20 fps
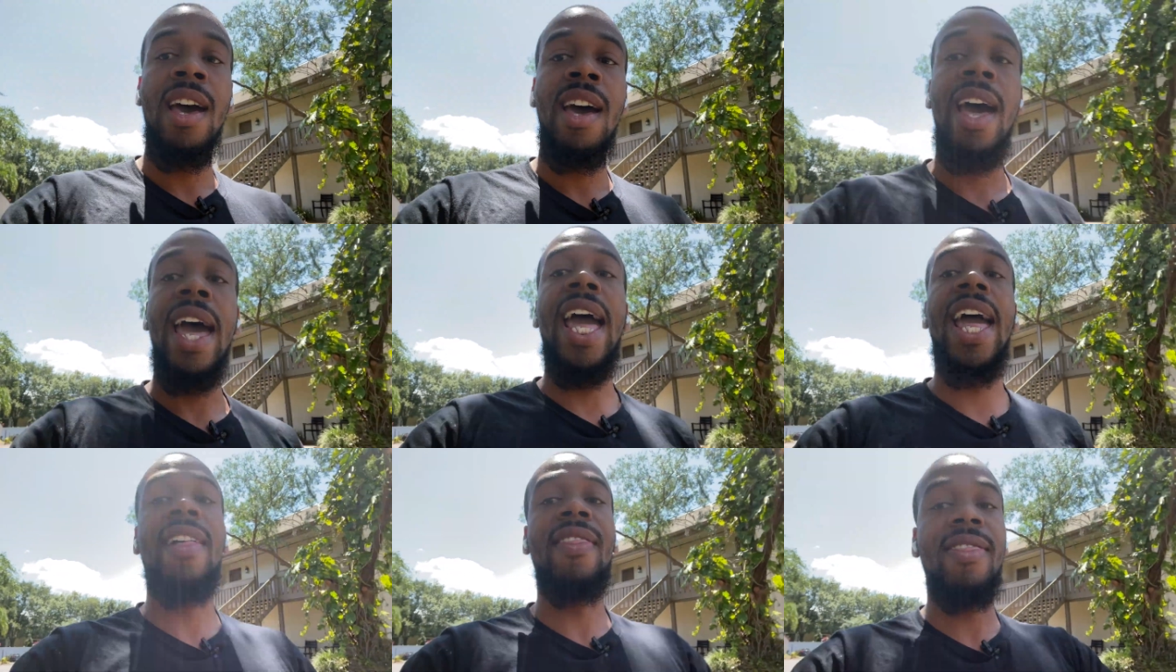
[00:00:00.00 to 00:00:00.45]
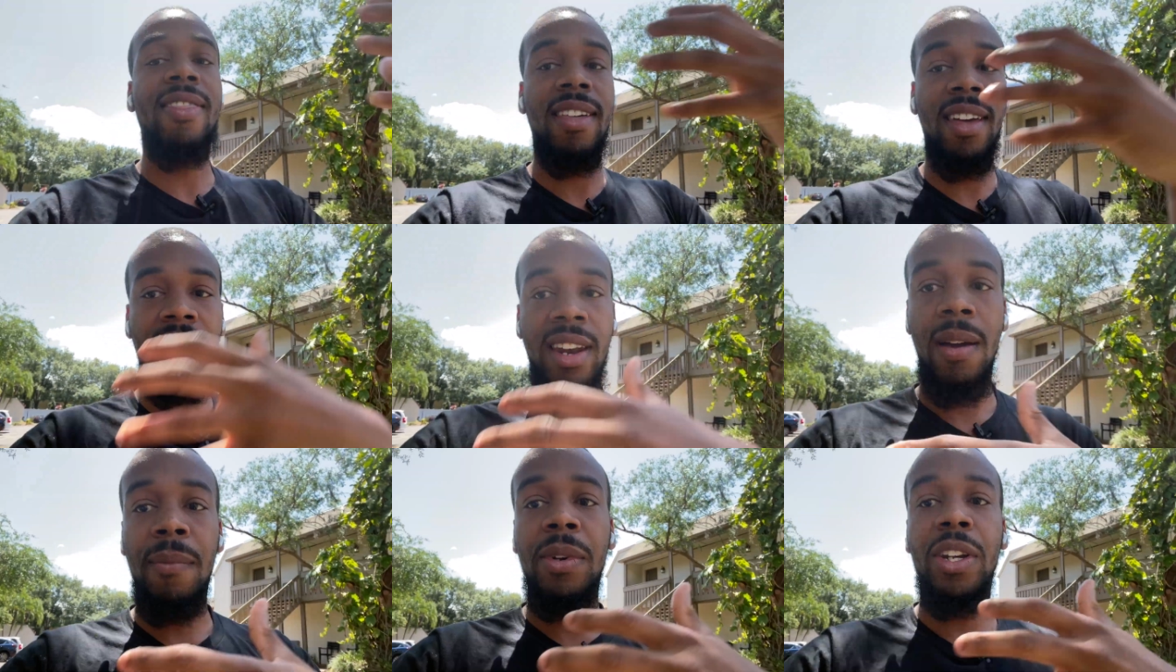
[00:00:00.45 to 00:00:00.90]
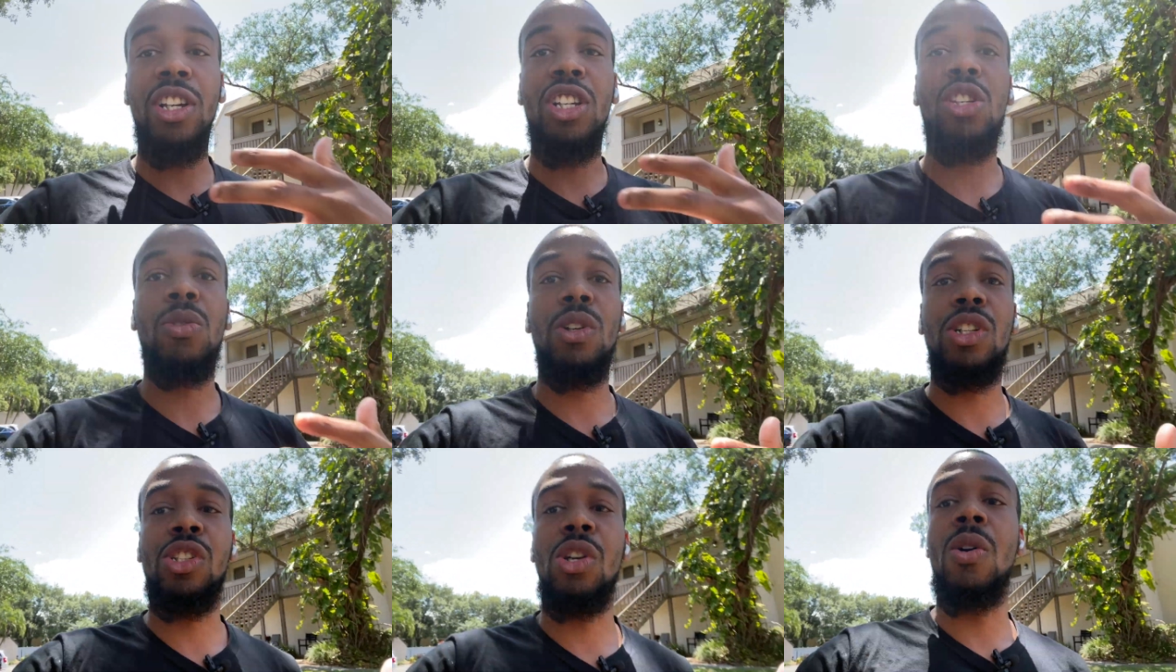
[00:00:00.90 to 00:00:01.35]
And then I'm gonna
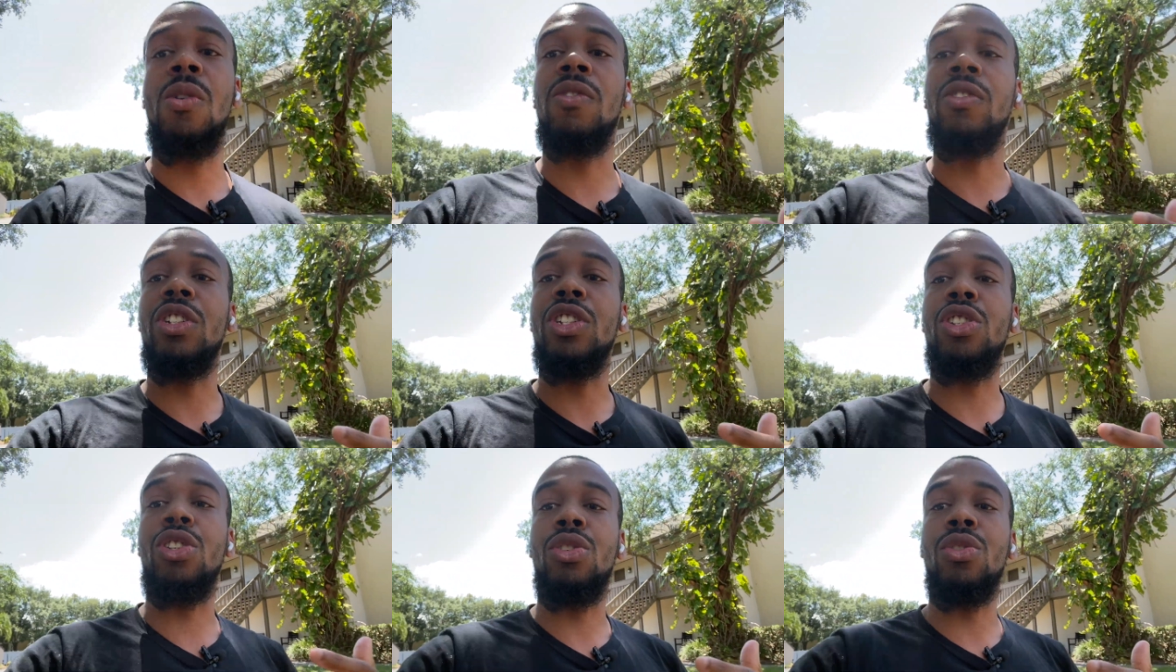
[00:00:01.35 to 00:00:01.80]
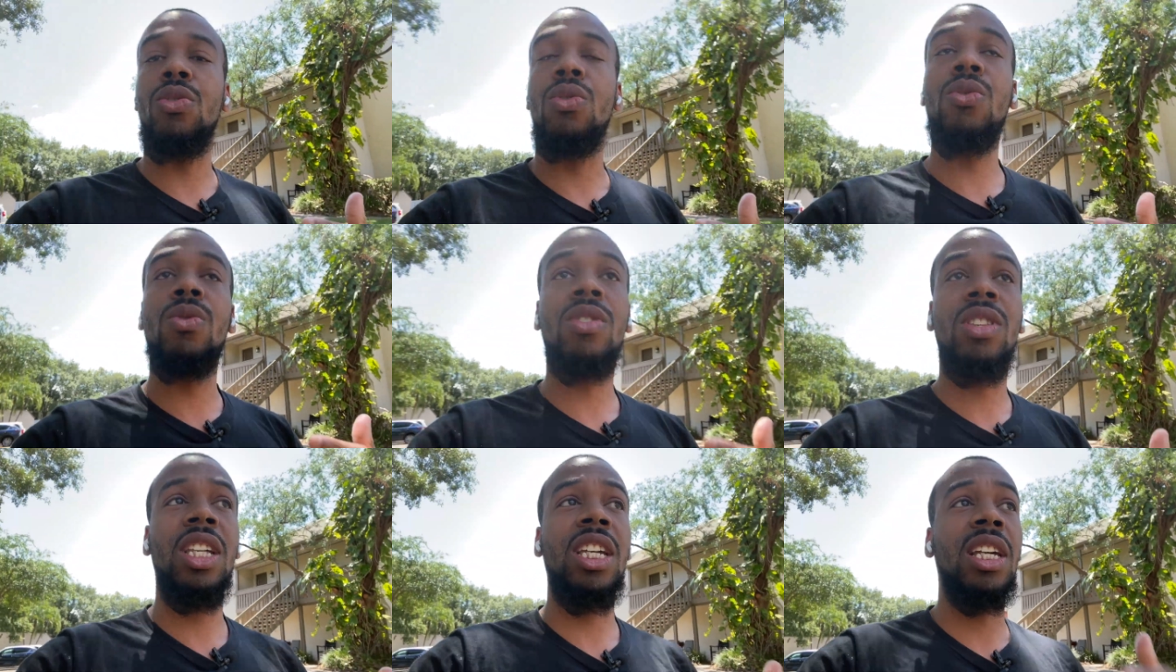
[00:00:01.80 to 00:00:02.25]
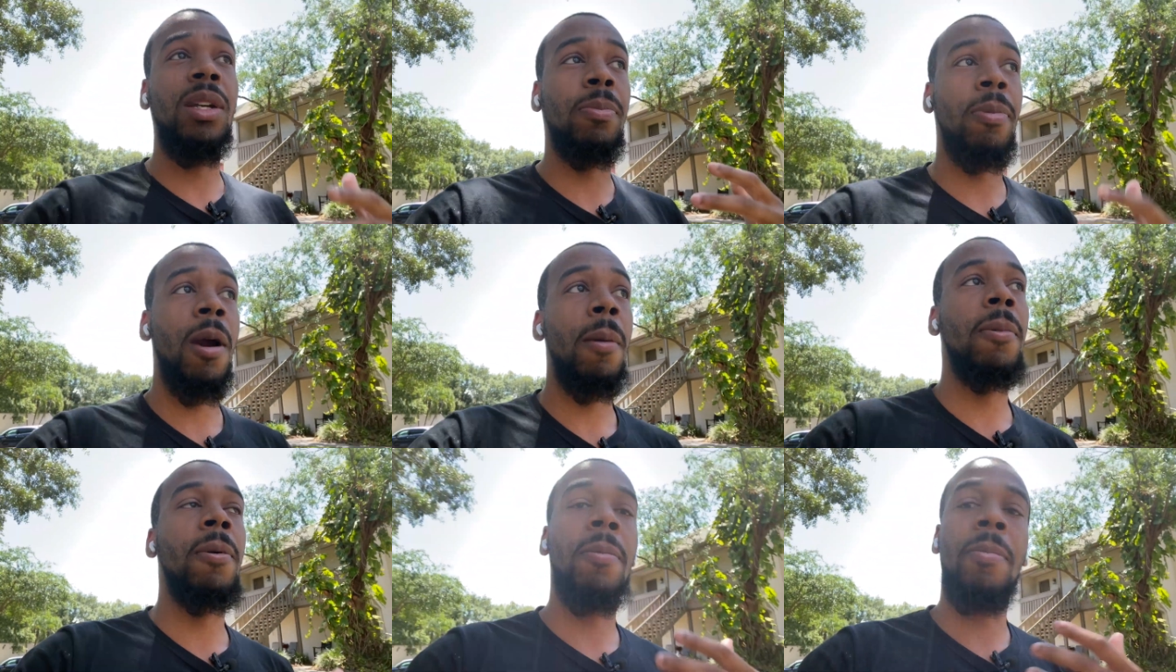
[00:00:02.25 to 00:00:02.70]
switch over to the
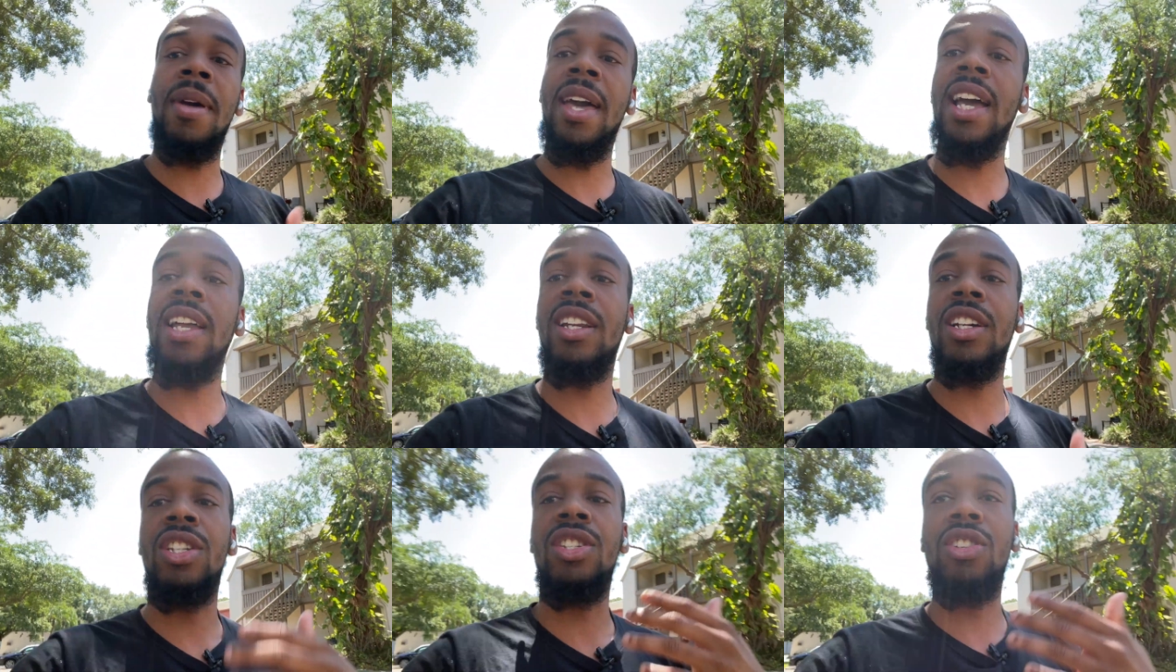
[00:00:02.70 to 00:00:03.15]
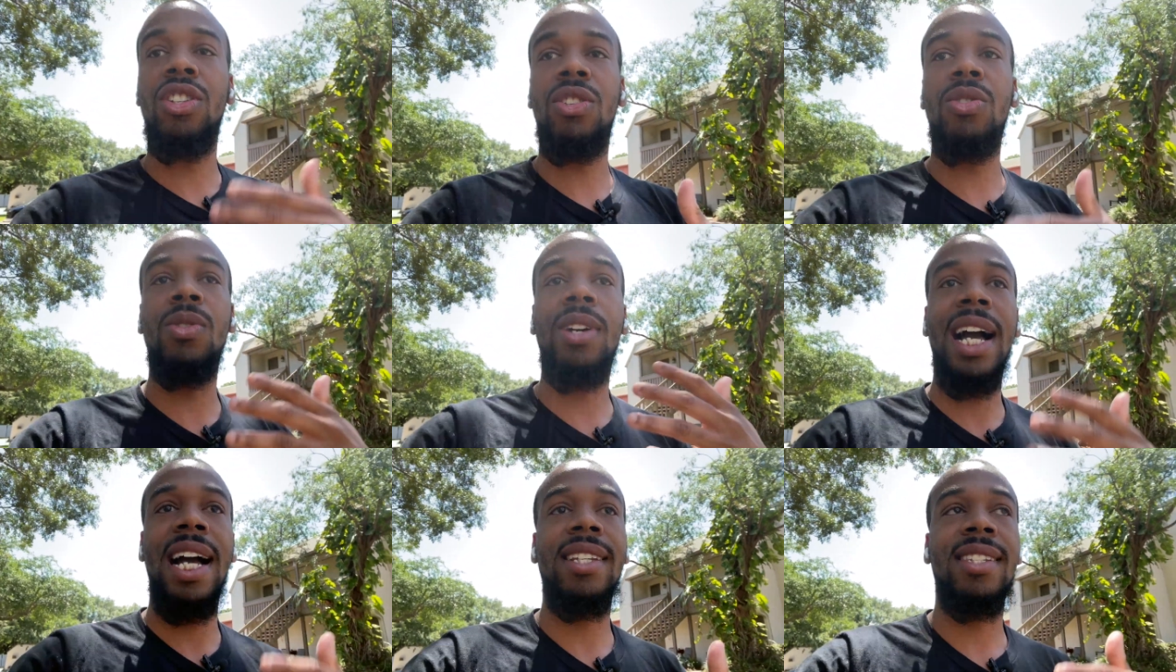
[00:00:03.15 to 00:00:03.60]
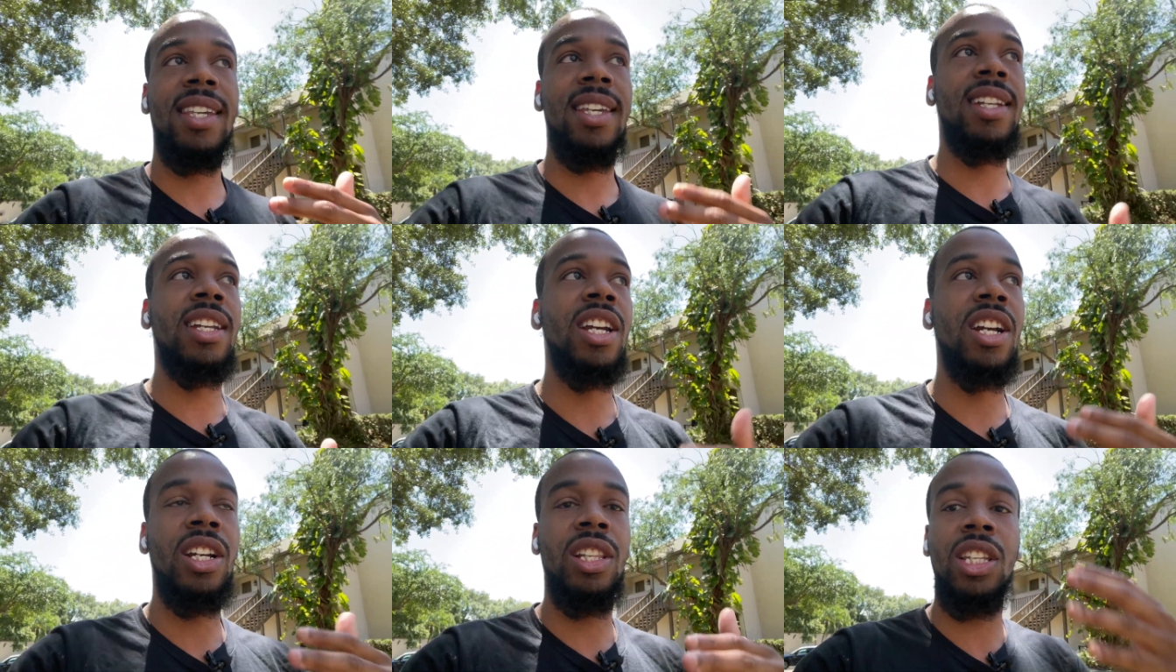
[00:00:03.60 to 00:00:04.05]
Purple Panda so you guys can
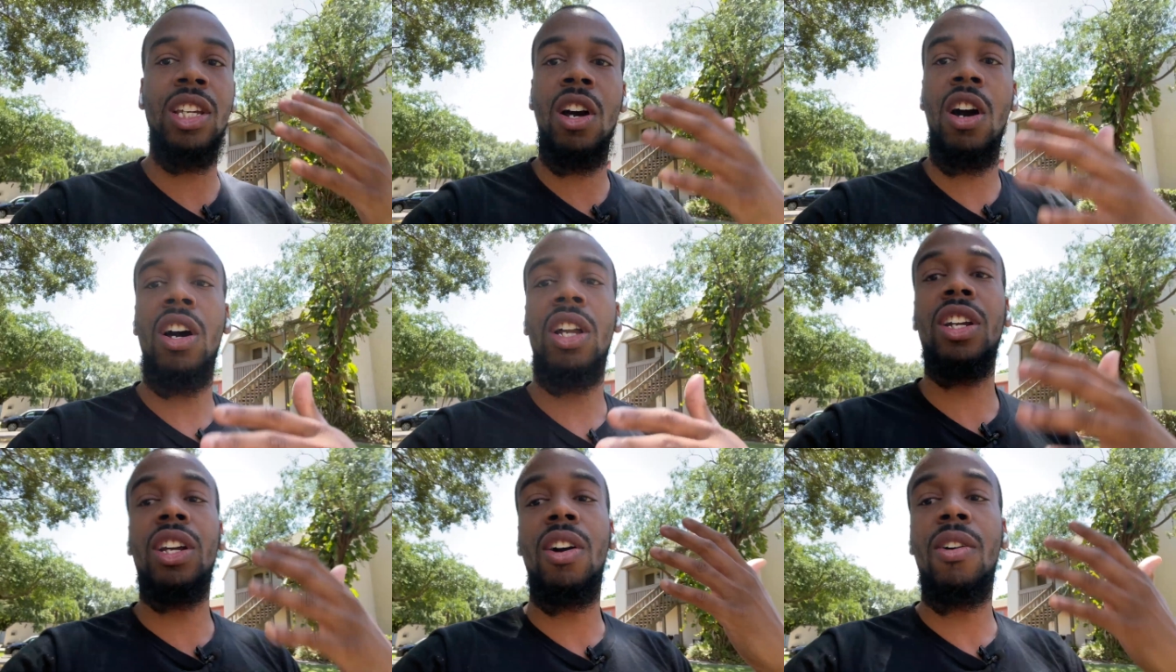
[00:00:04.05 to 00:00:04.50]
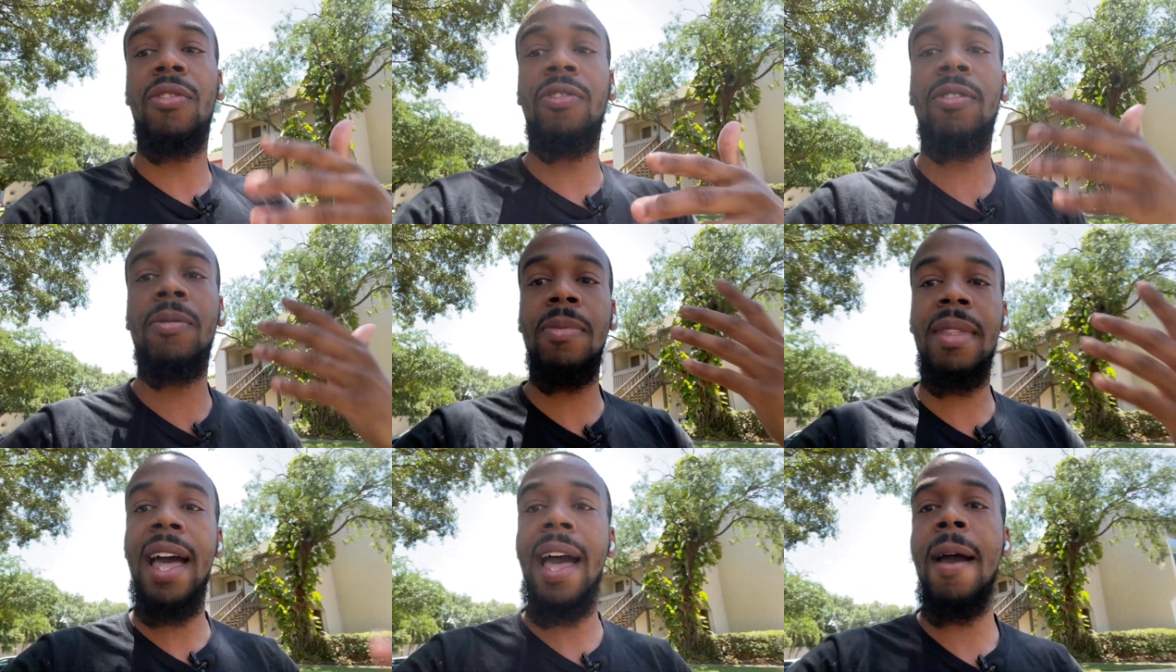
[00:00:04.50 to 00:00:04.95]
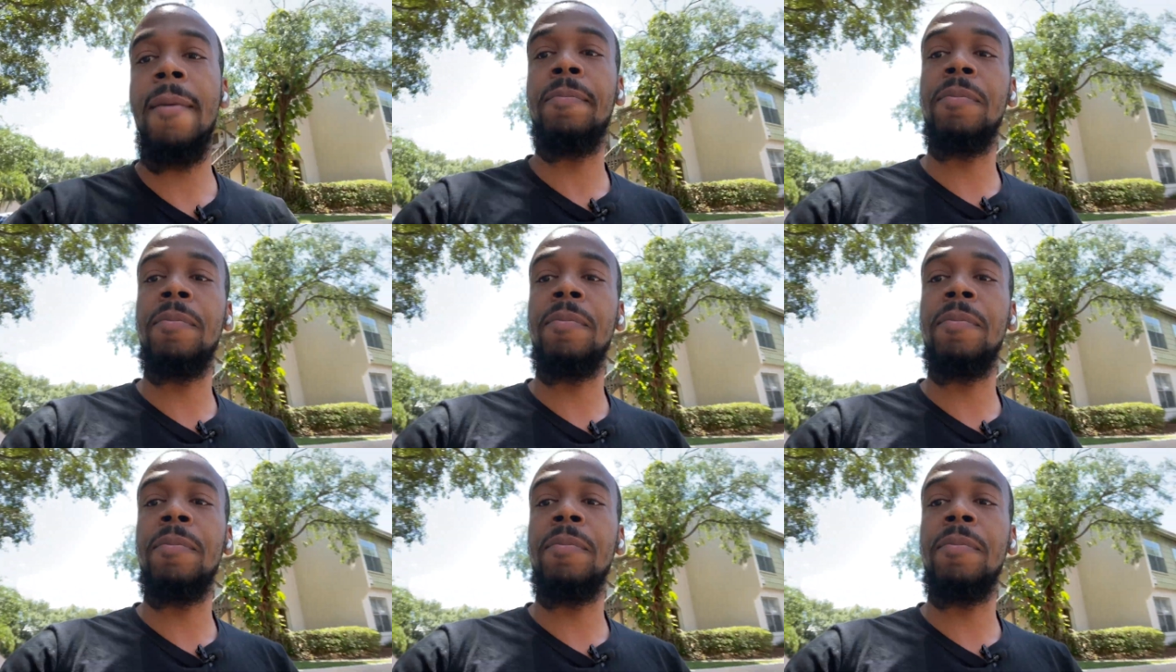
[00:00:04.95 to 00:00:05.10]
hear the audio from that.